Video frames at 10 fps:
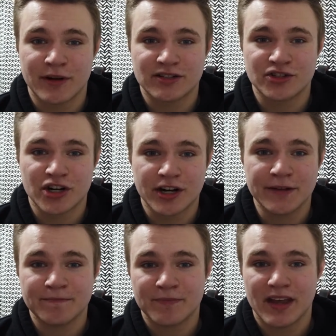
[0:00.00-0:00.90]
your muscle
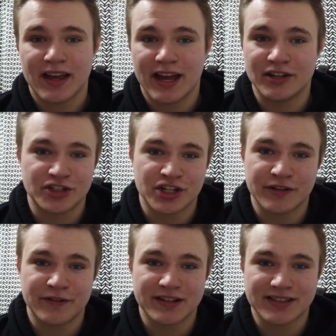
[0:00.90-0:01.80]
journey and your
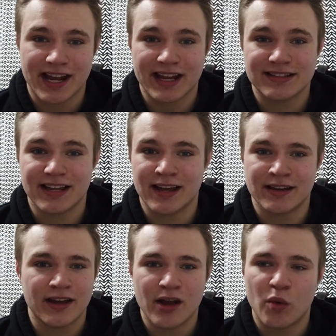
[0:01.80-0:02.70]
journey for aesthetics
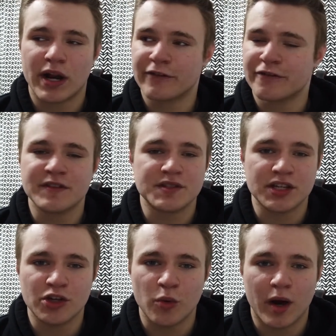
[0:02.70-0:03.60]
and whatever
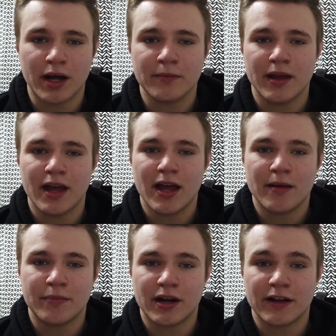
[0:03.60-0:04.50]
physique you want.
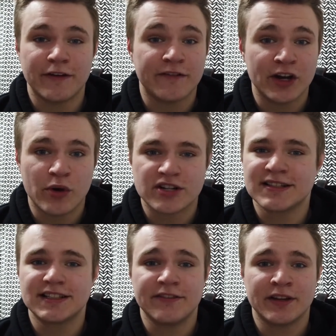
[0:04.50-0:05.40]
But if you have any
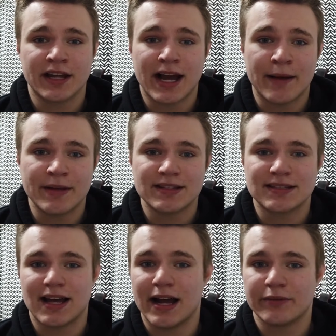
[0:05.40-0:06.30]
questions, leave them in the
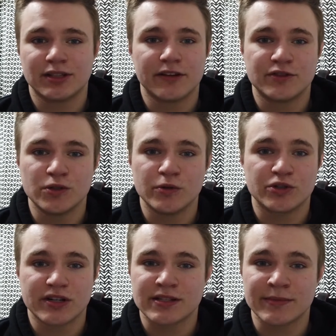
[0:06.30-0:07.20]
comments. I would love to
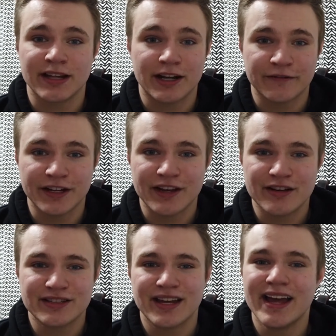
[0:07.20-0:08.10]
address them in later
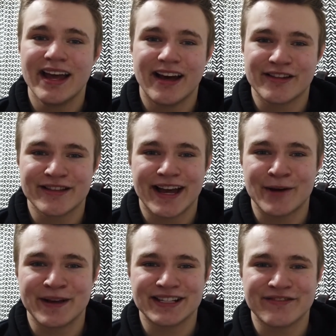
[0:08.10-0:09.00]
videos. Other than that,
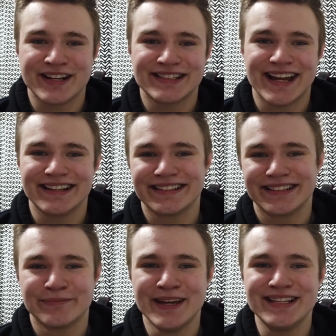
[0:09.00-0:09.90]
I hope you guys have a nice day.
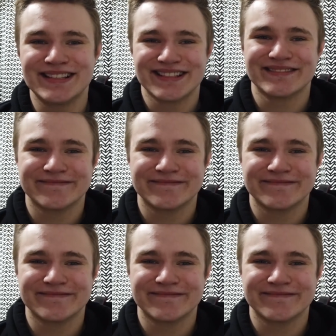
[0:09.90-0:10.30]
Peace!